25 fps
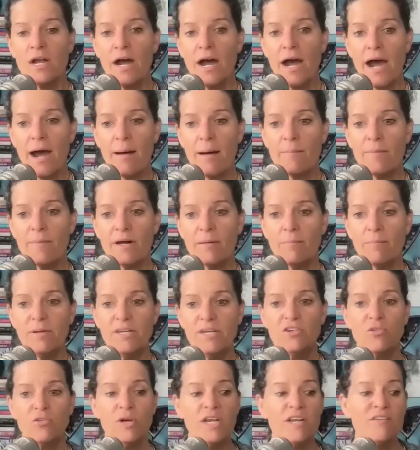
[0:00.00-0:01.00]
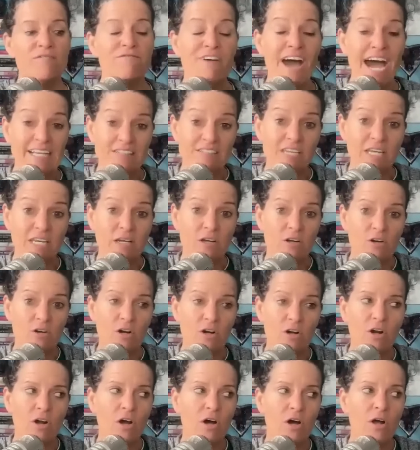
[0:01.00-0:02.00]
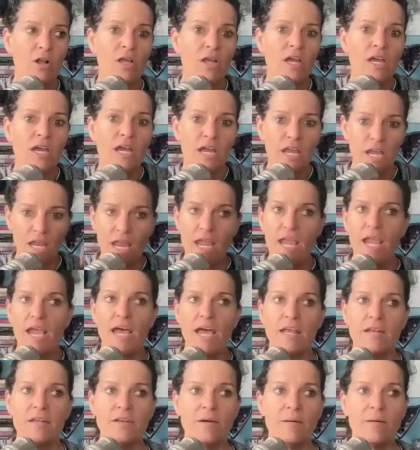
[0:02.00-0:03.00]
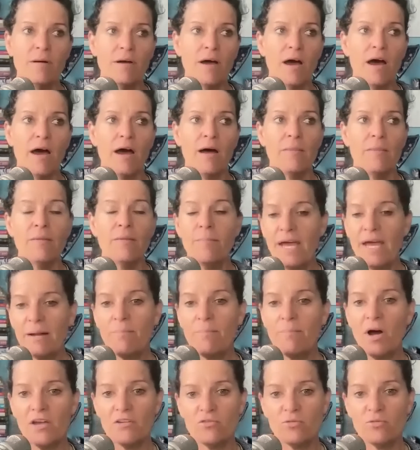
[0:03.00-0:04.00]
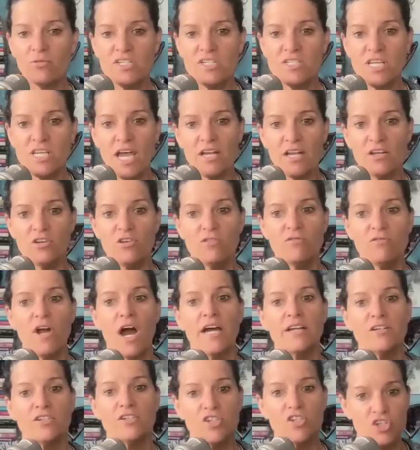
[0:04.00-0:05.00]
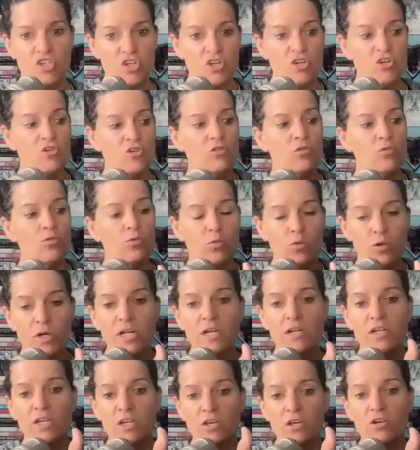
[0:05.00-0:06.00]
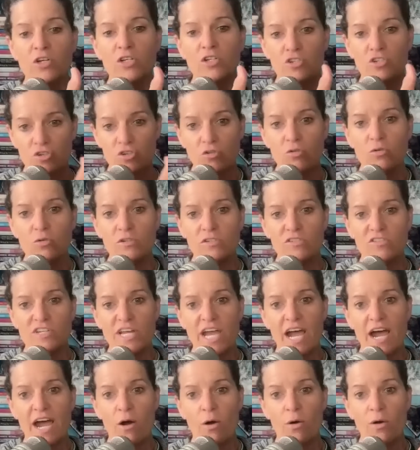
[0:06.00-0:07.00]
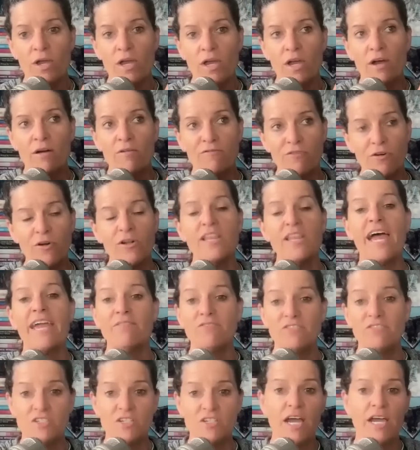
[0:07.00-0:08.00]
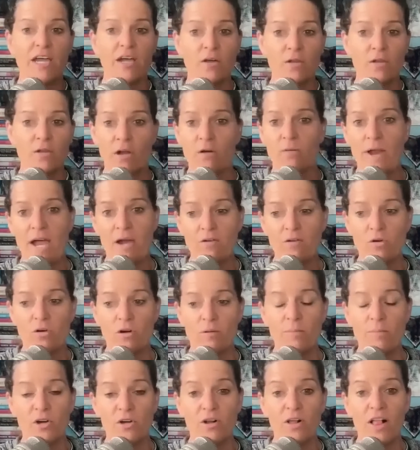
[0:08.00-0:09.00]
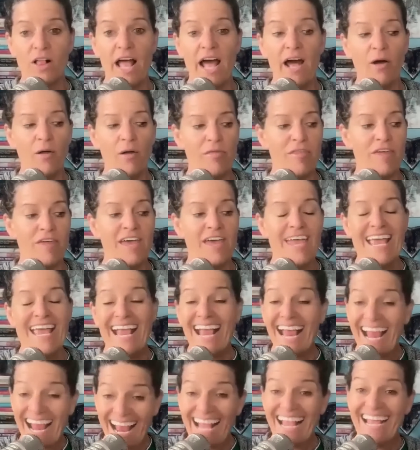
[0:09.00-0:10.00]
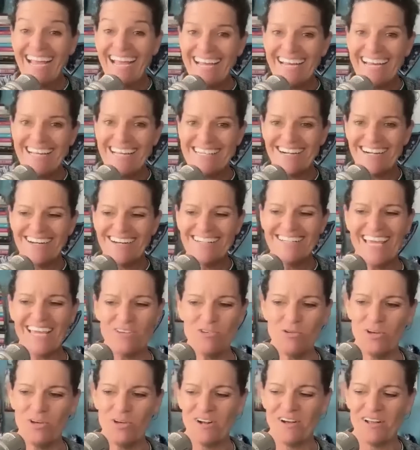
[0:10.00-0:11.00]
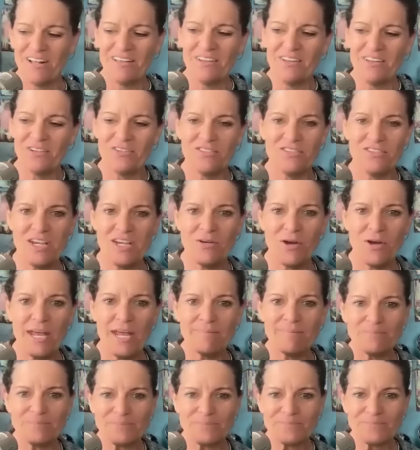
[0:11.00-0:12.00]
um, between Fast Like a Girl and uh, the menopause reset, you've got two really good tools now for lifestyle around hormonal health. And I'll let you in on a little secret